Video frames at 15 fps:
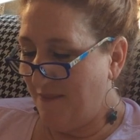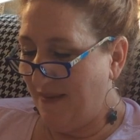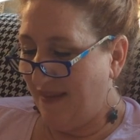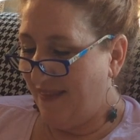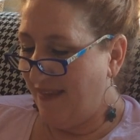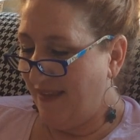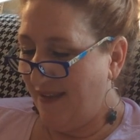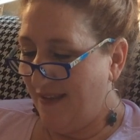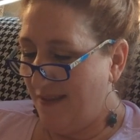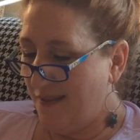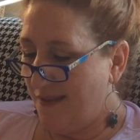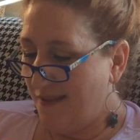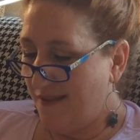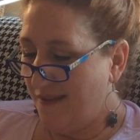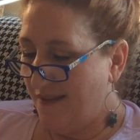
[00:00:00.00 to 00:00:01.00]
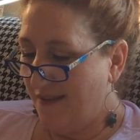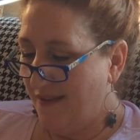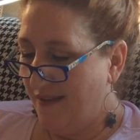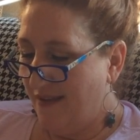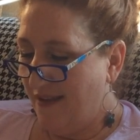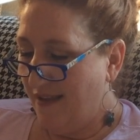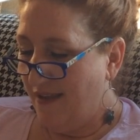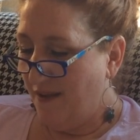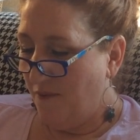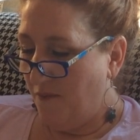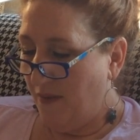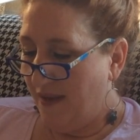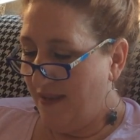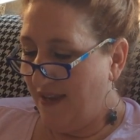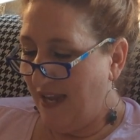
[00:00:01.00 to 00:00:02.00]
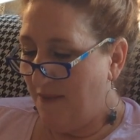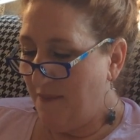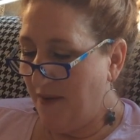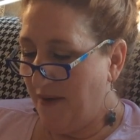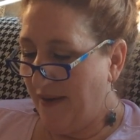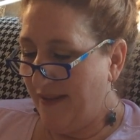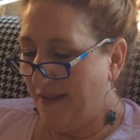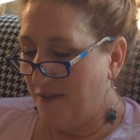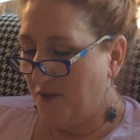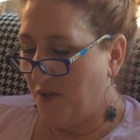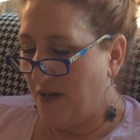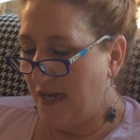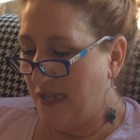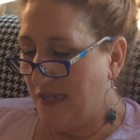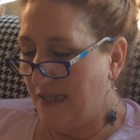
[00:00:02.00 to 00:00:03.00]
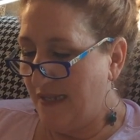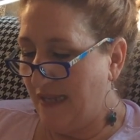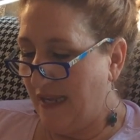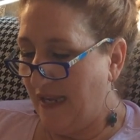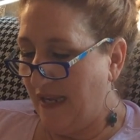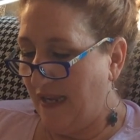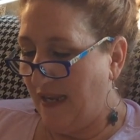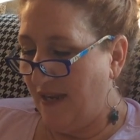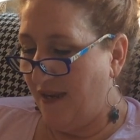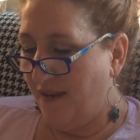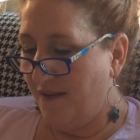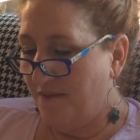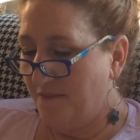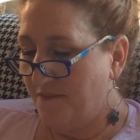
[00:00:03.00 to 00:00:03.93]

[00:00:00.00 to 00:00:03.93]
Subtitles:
at me and thinks, why did I marry this crazy lady?